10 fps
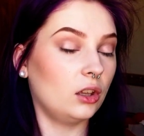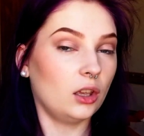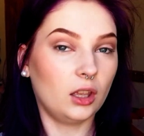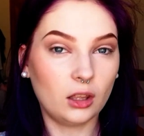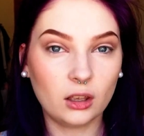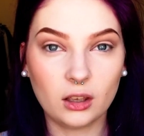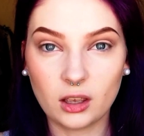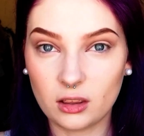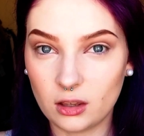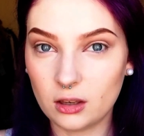I
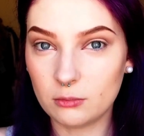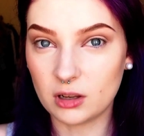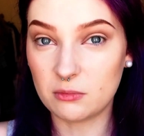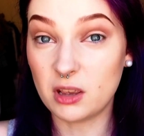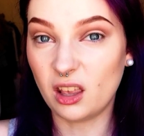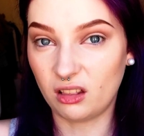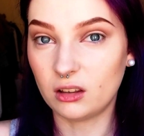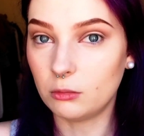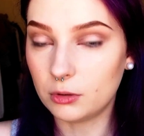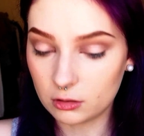think it might be a
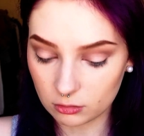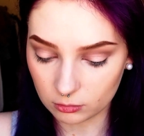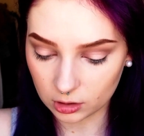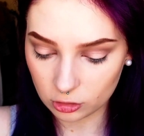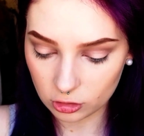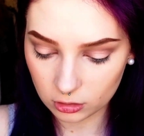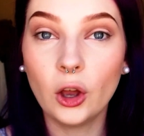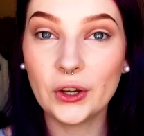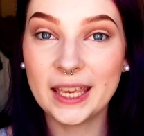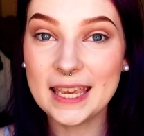little bit too much.
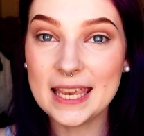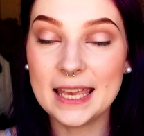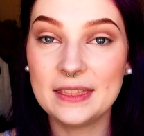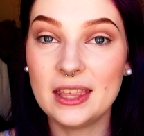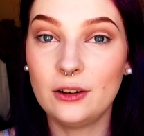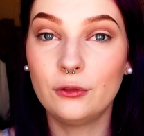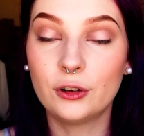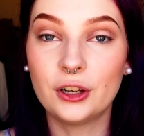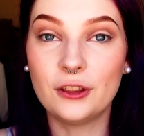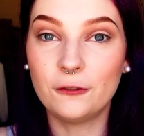Okay, and then
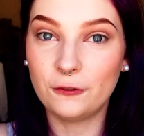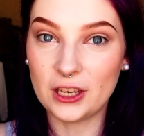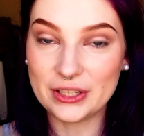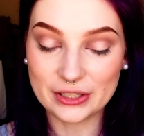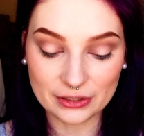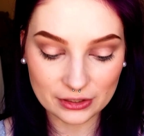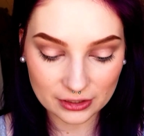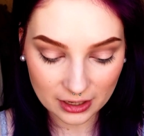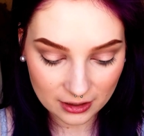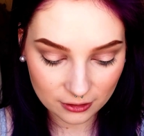for the face
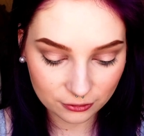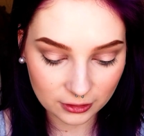itself,